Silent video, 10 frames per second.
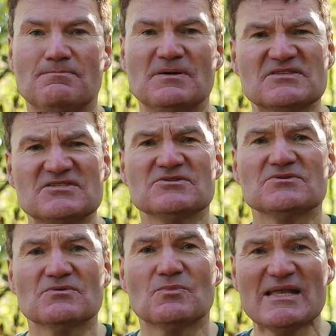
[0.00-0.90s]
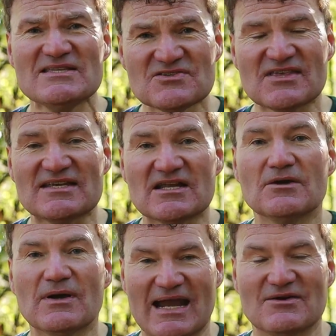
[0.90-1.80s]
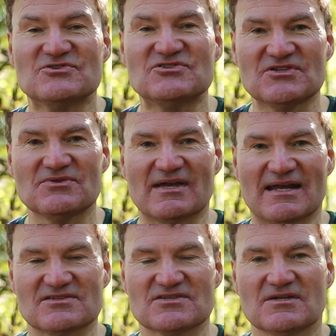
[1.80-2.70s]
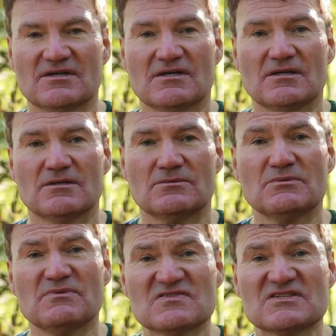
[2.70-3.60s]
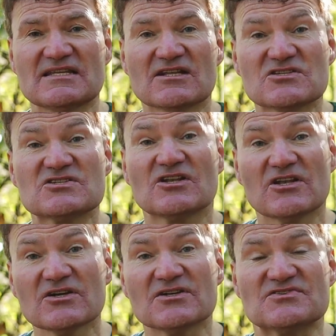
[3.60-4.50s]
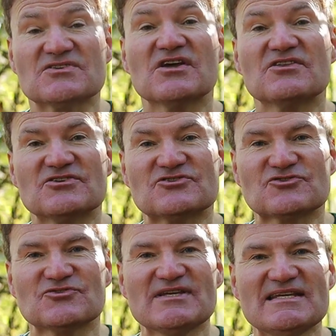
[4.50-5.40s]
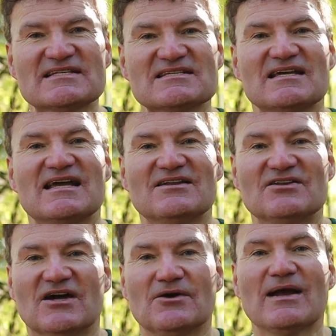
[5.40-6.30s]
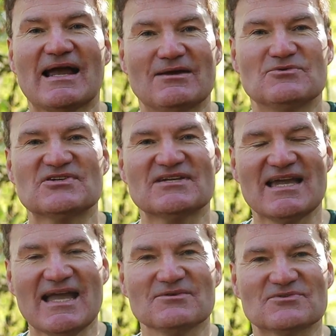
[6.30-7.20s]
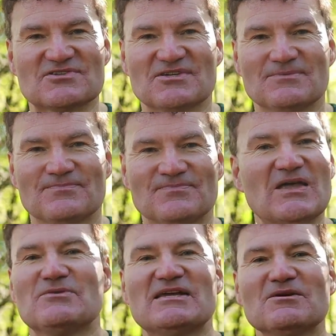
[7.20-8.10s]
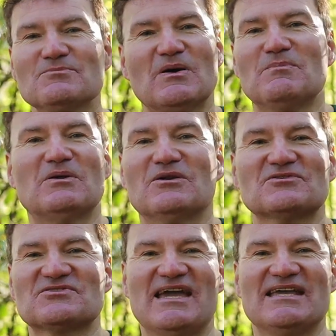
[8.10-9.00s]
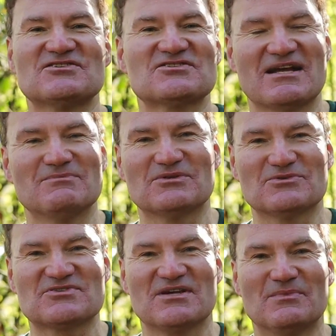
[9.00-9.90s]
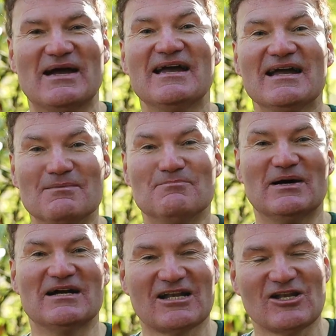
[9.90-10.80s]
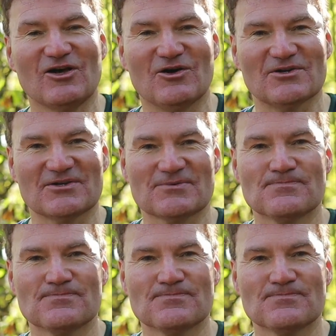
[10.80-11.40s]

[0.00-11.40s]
But when do they know how to do that? Well, we've since learned that trees know how to count. Now, they don't pop along to H. Samuel or somewhere and buy a clock.